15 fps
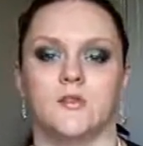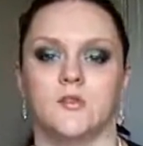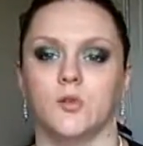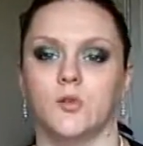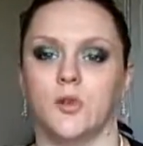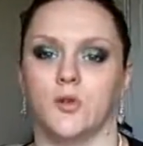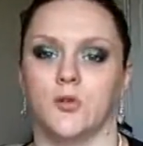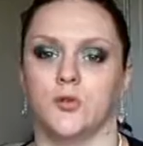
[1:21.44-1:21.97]
and
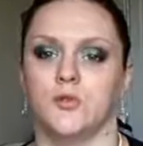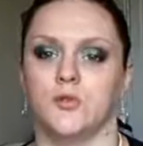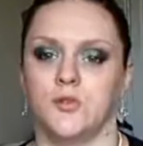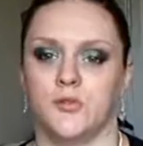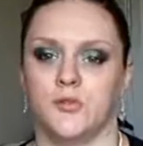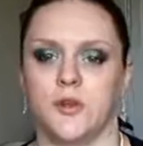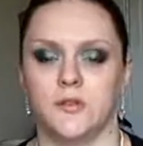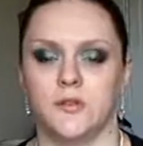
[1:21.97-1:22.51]
it's also
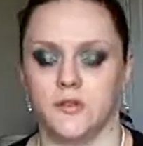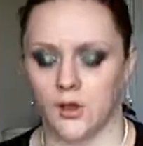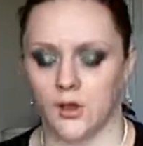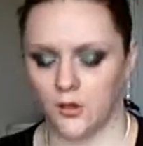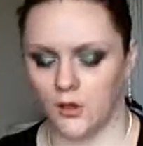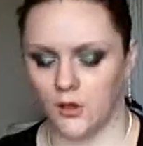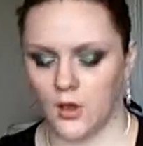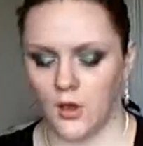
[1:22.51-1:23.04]
cruelty free.
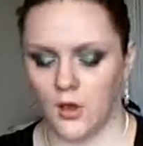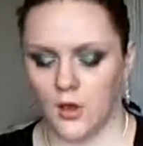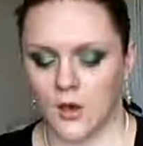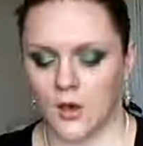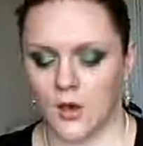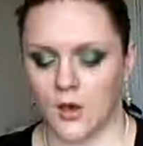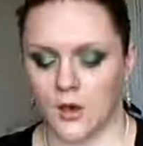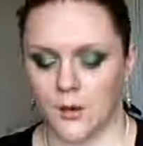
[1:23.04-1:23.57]
So
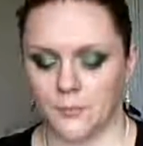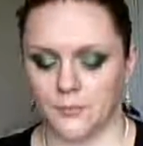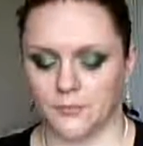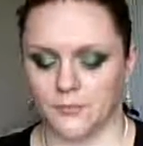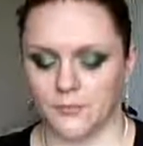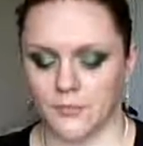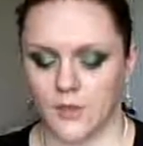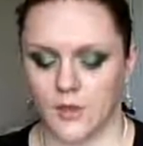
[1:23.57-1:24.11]

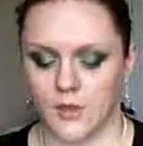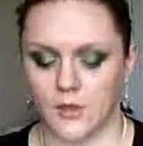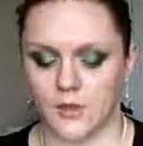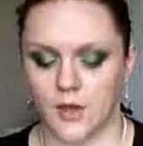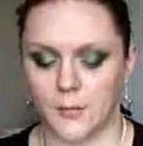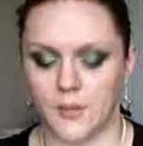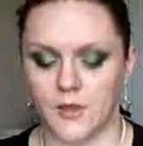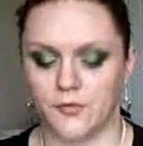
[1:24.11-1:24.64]

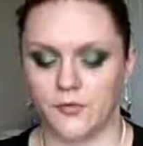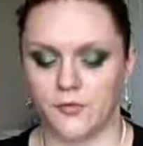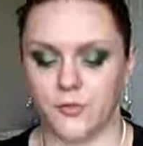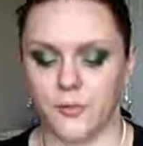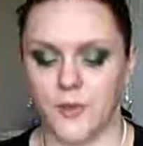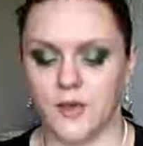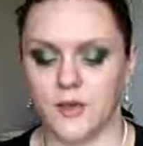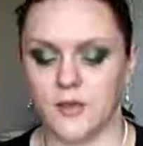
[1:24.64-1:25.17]
I mean,
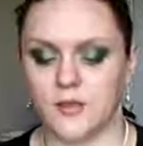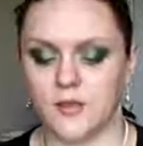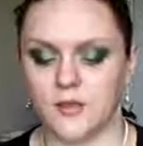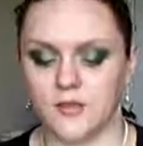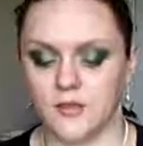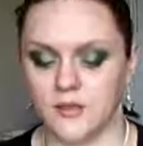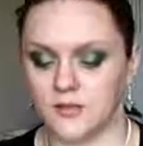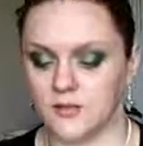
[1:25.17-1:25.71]
for me,
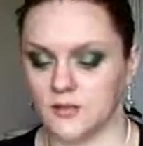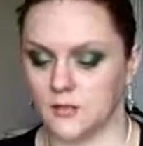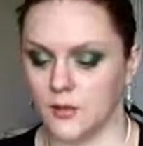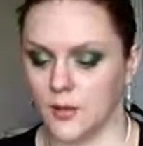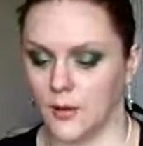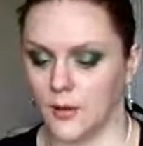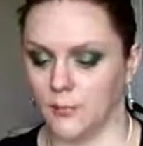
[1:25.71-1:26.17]
this is